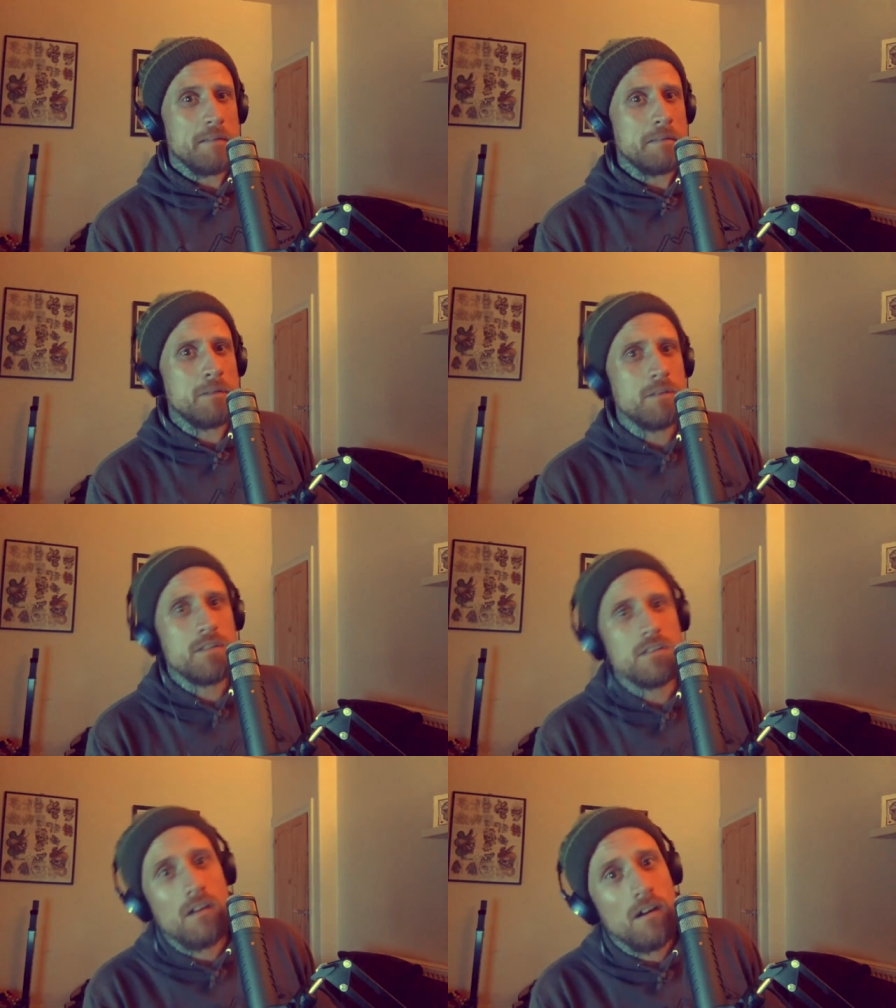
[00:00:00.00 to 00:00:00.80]
oh
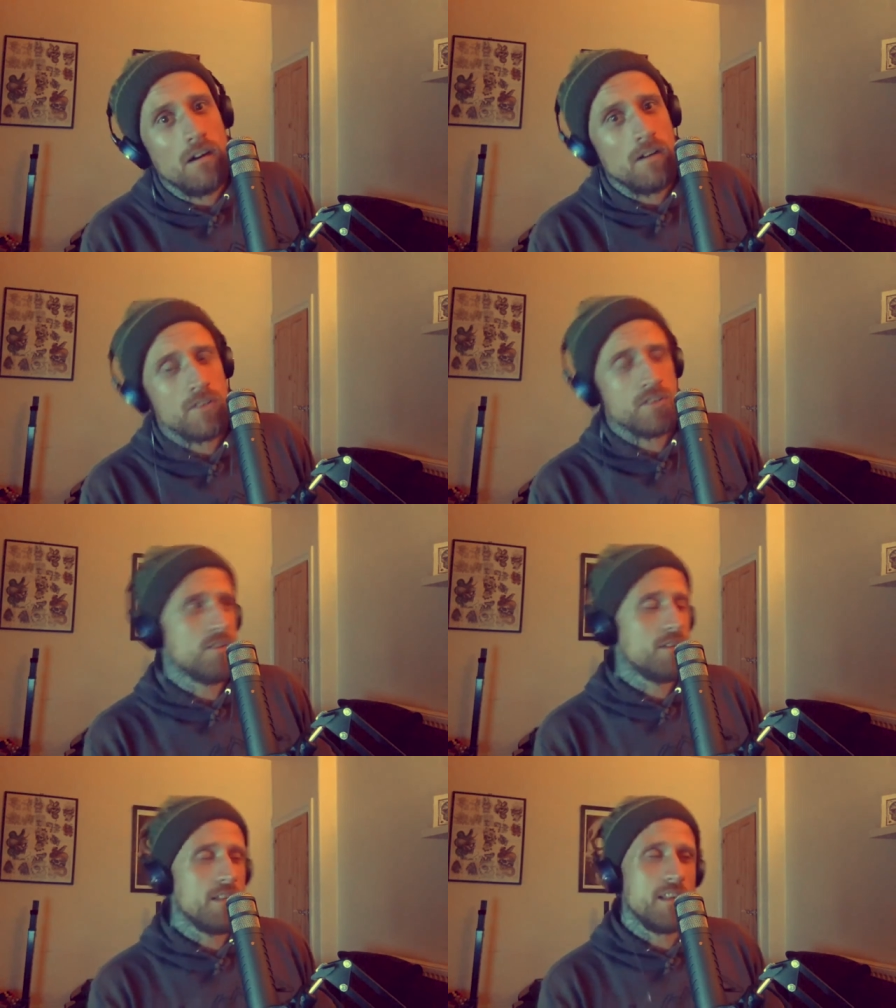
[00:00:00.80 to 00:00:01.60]
God, you
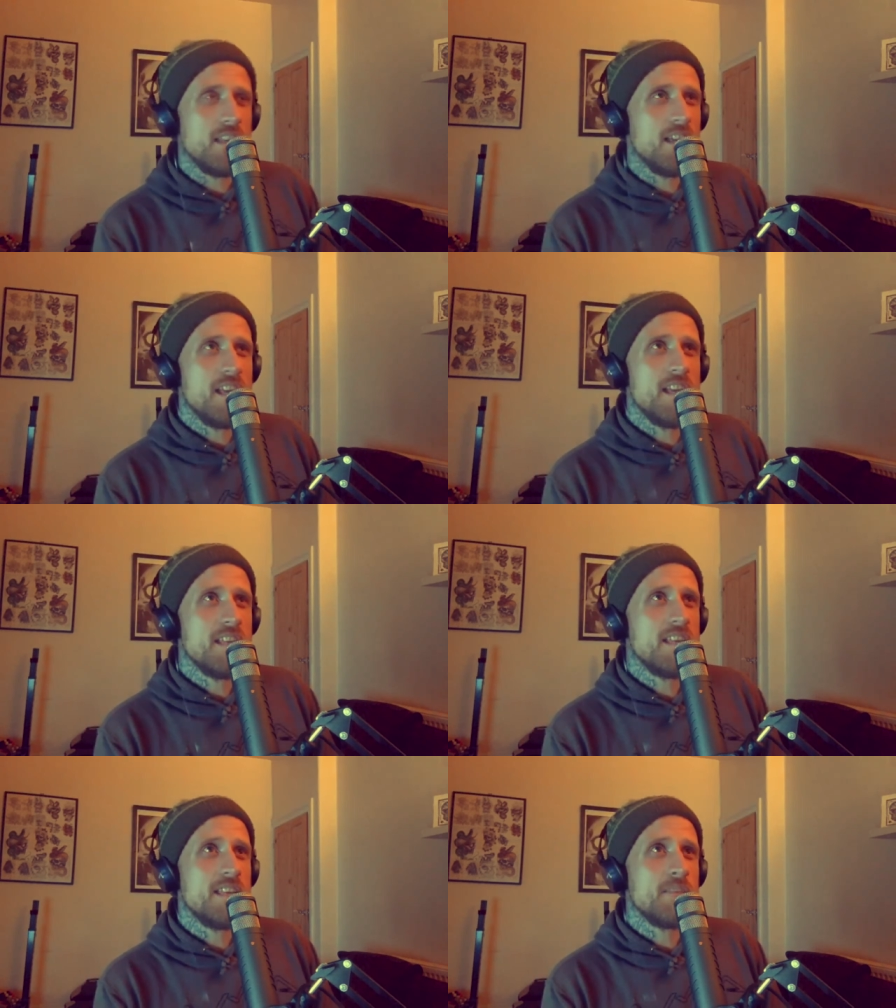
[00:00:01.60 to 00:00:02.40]
know,
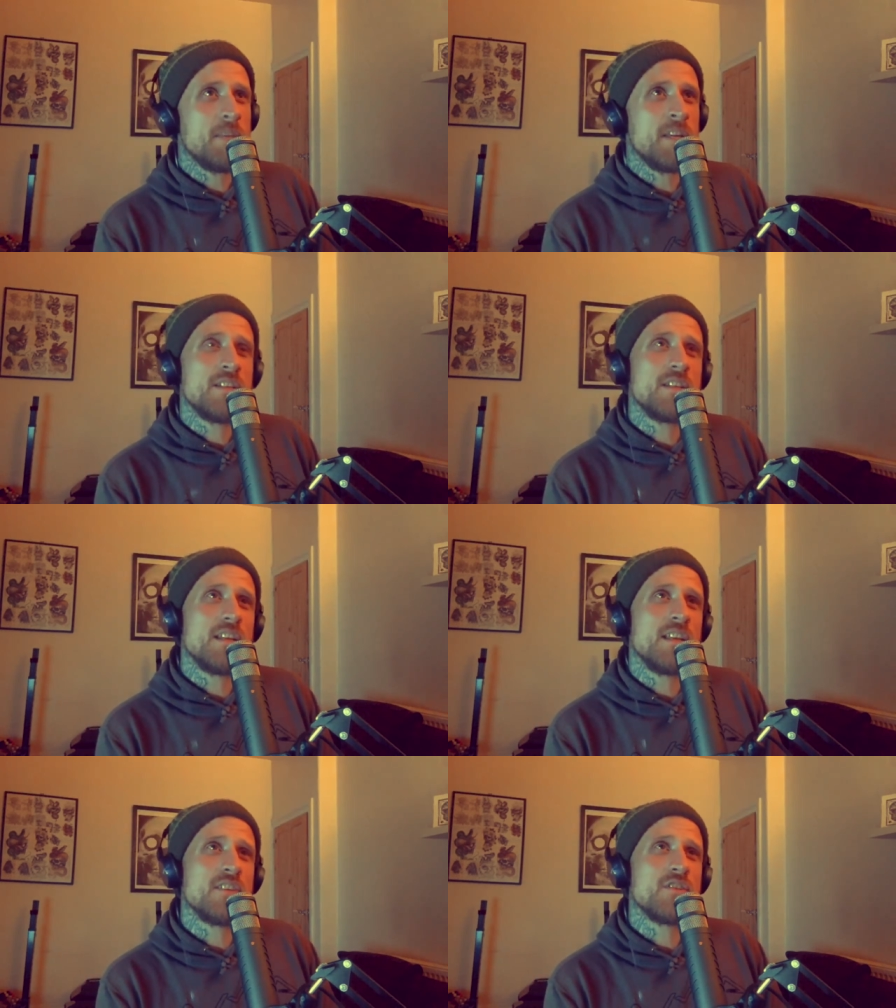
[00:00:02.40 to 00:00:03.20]
because
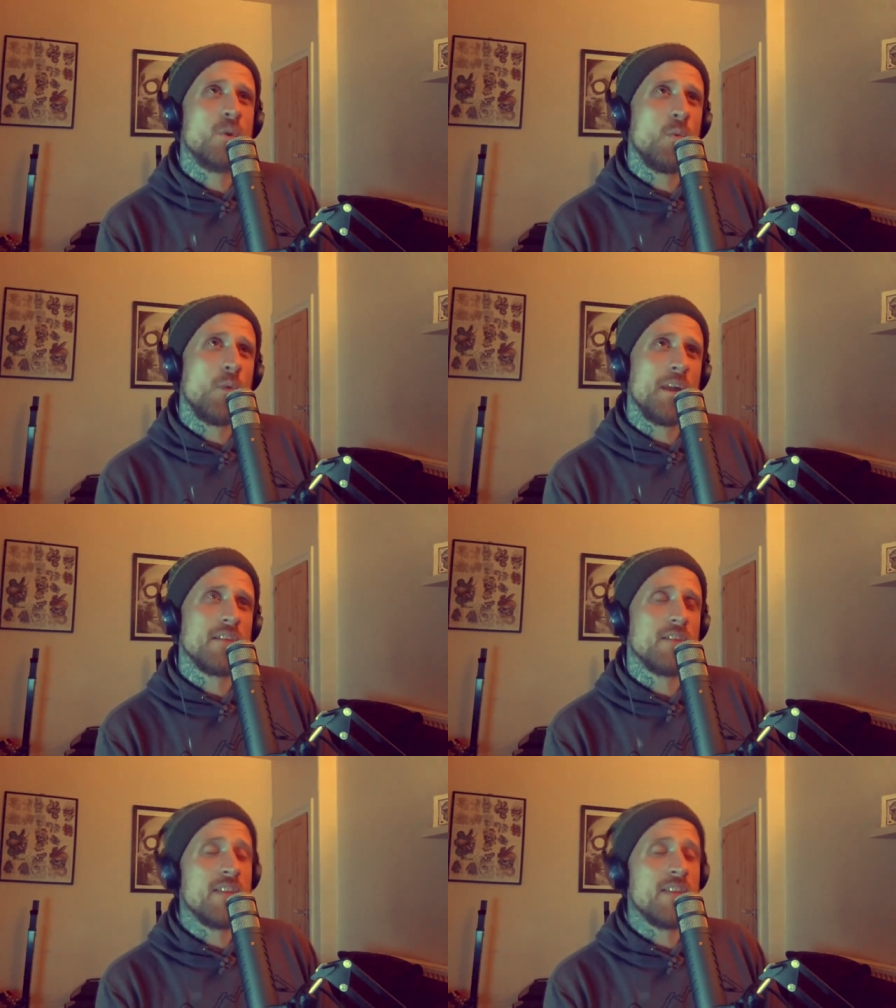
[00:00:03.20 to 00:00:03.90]
it's so weird.